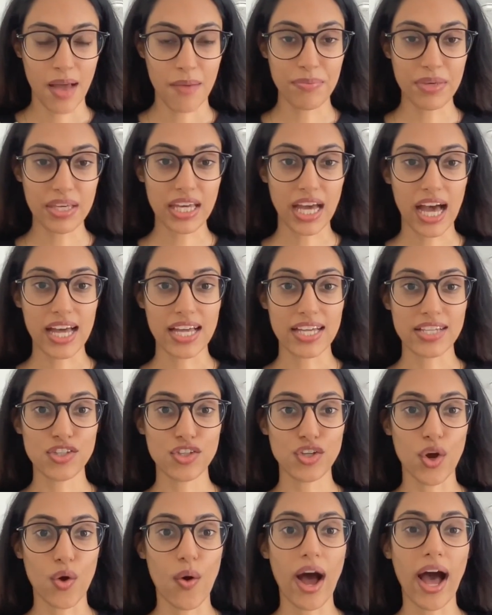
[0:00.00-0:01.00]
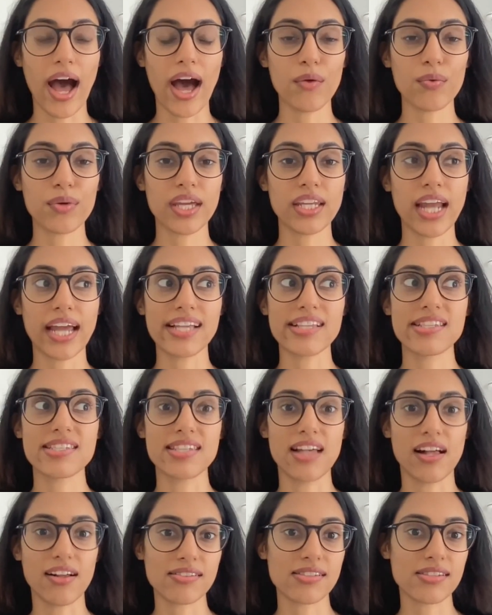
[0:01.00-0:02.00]
because, how can I
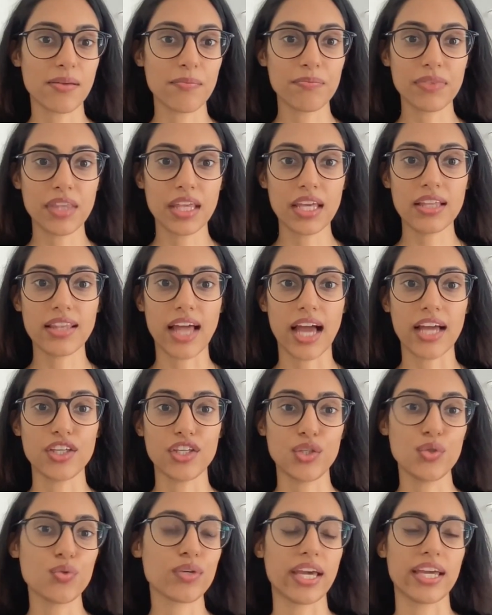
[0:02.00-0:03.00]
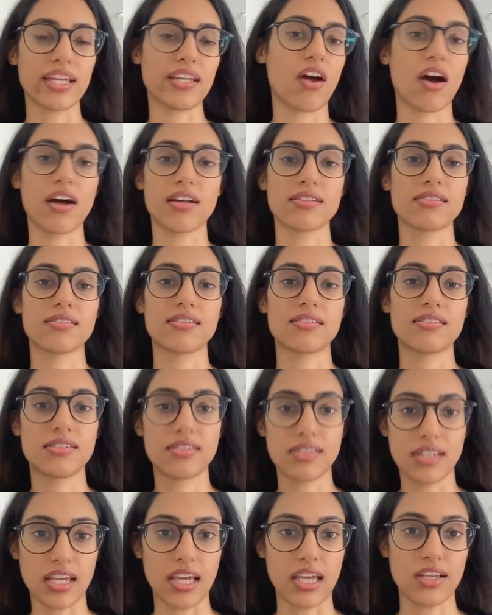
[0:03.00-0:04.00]
sell something that you cannot
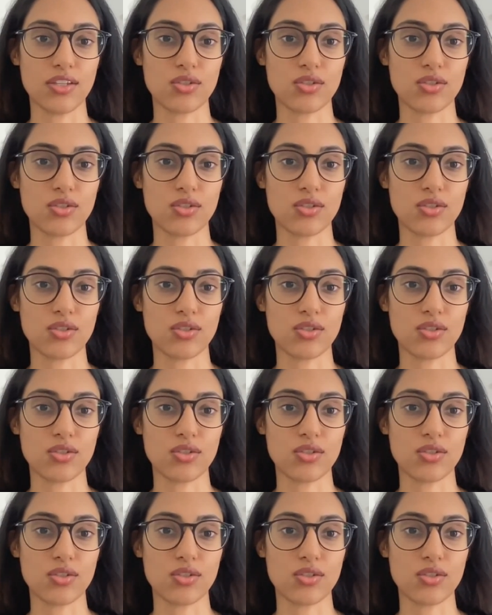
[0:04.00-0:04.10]
see?